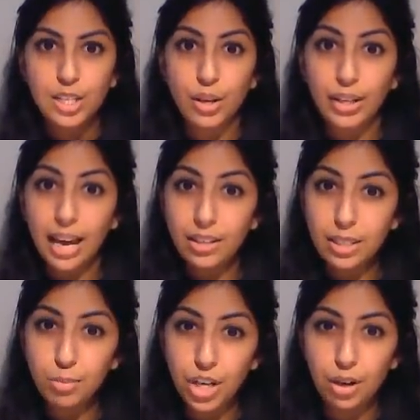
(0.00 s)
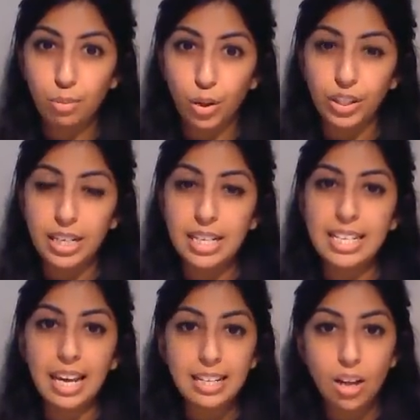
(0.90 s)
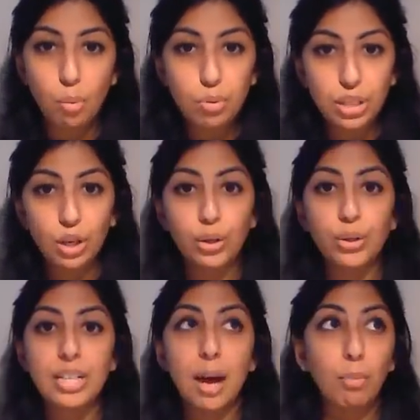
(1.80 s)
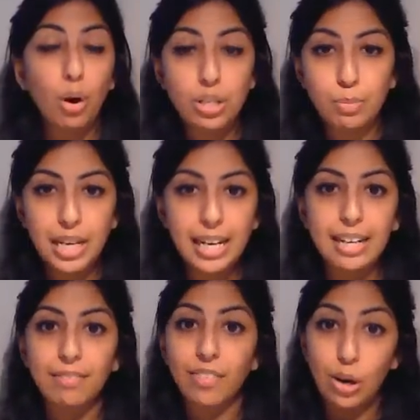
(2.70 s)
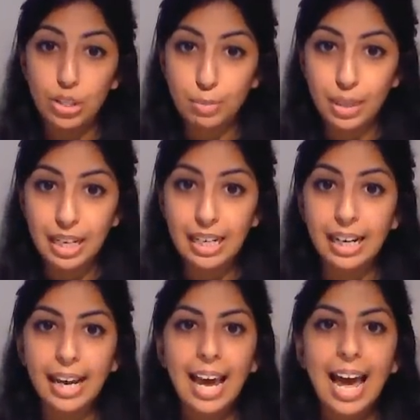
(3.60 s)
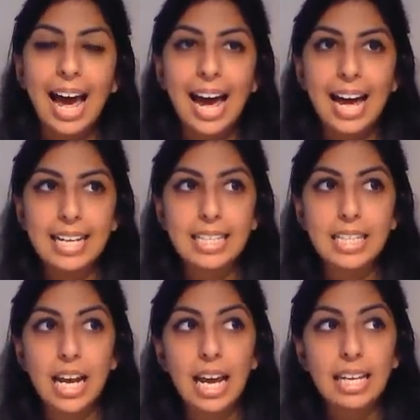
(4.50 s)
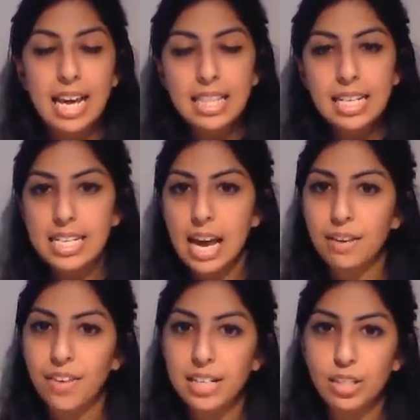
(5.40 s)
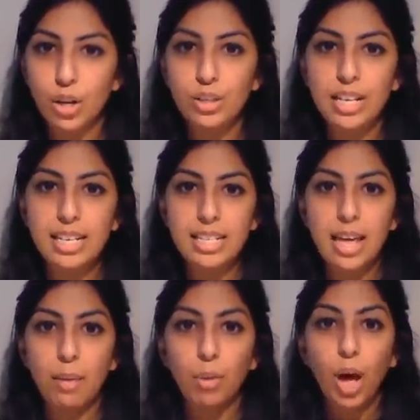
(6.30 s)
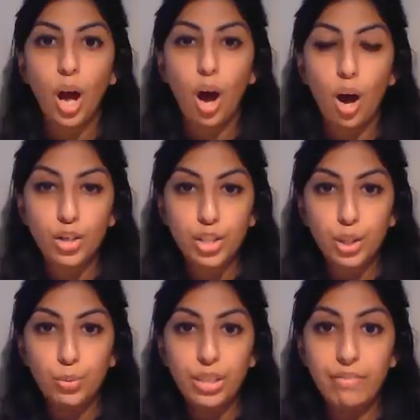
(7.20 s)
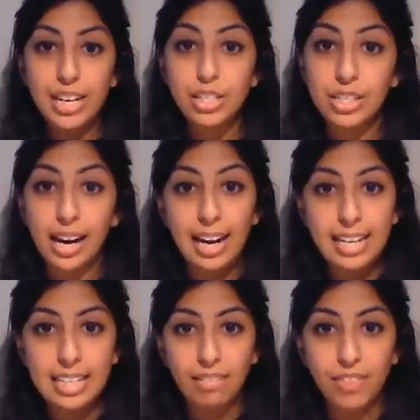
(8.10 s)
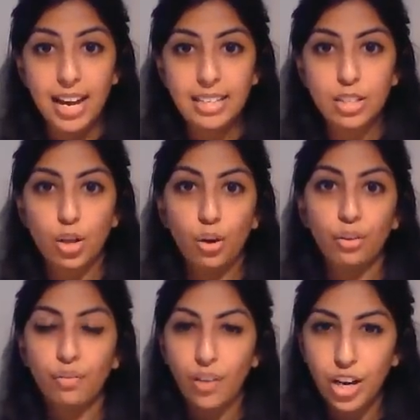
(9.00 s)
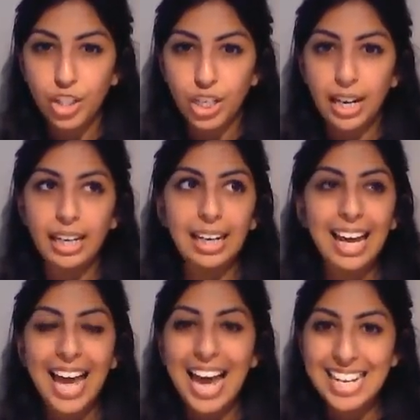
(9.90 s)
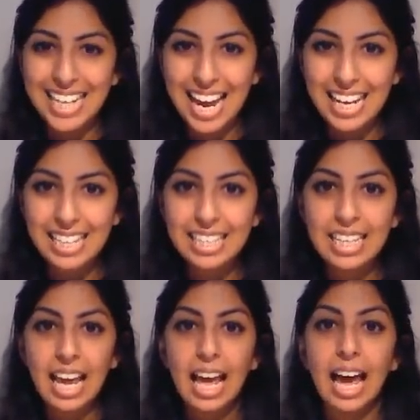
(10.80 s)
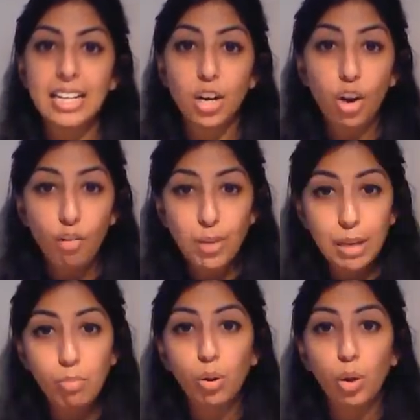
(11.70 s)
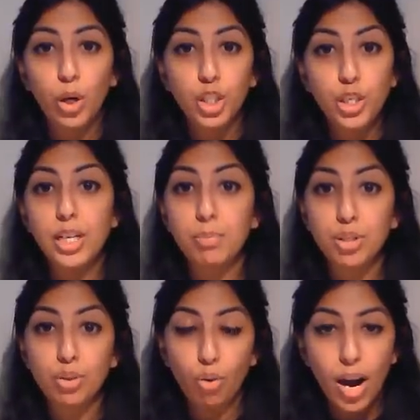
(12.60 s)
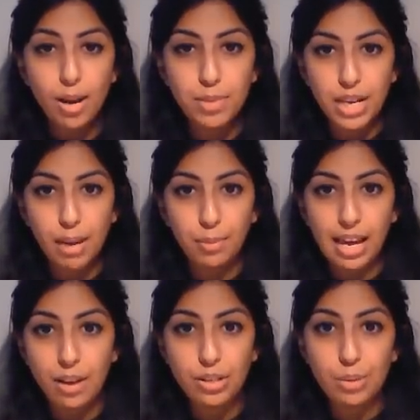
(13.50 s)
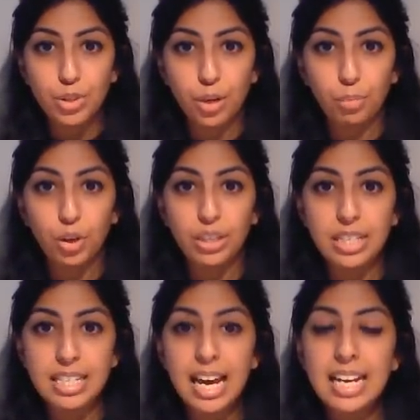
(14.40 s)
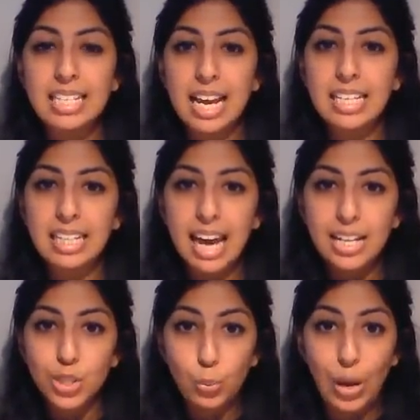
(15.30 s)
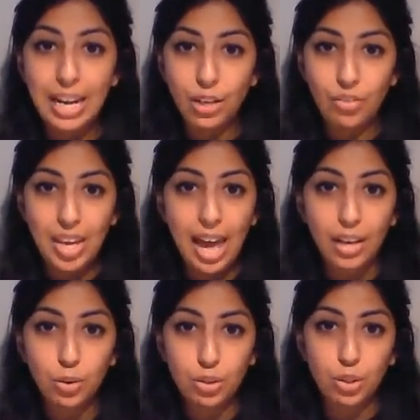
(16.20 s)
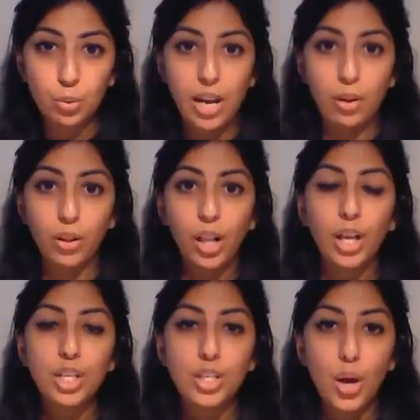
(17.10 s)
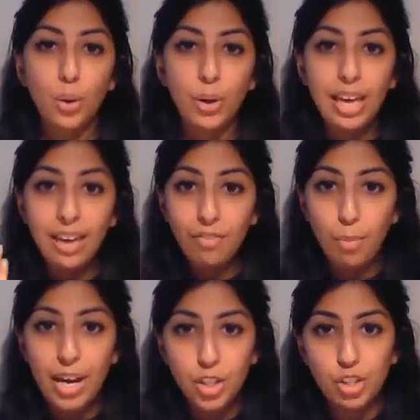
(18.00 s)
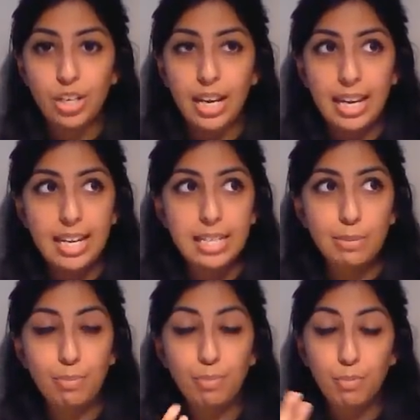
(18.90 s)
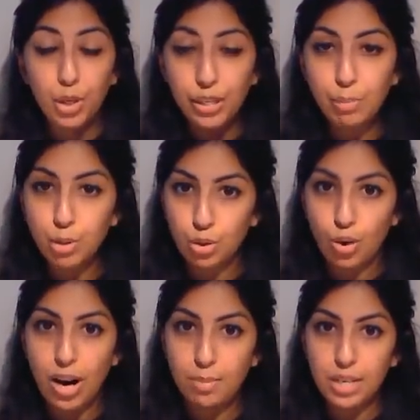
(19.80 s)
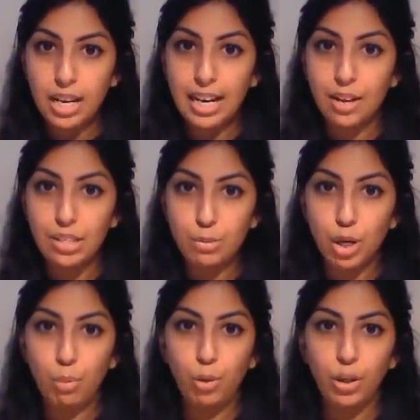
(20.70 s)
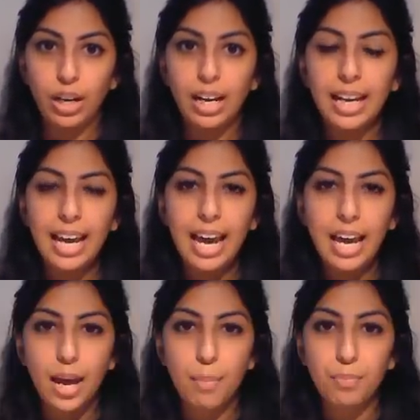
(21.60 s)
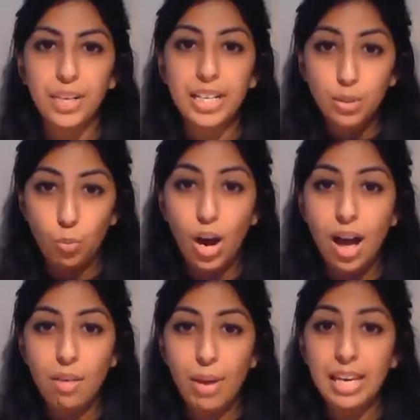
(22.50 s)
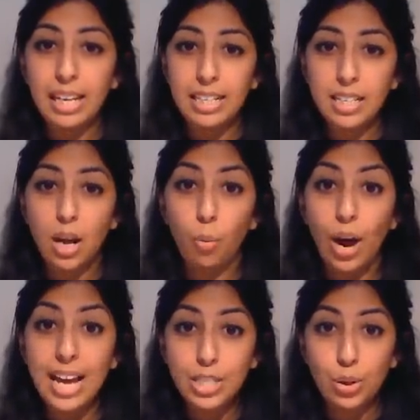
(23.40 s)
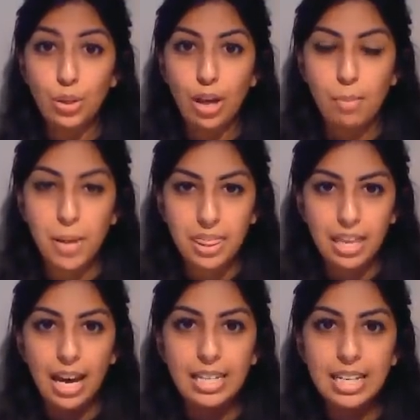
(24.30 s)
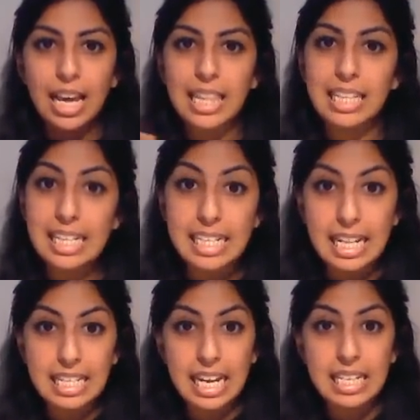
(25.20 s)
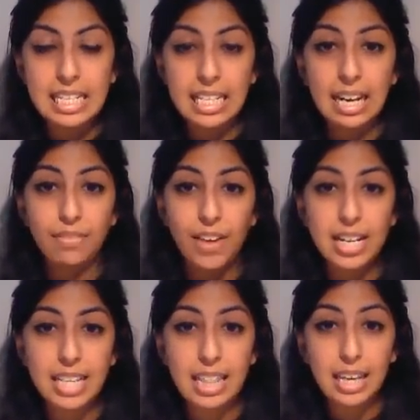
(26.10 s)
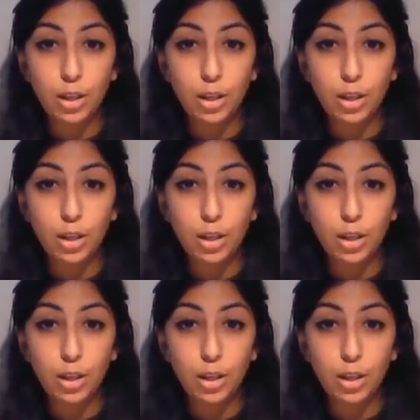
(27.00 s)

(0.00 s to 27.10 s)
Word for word: so calcium channel blockers, examples include amlodipine, felodipine, and again, the side effects associated them are to do with the vasodilating effects, so flushing, headaches, and a lot of people who are newly prescribed um, calcium channel blockers tend to get swelling of the ankles as well. So if a patient is newly prescribed a calcium channel blocker, um, it's worth making it aware to them that these are the certain side effects that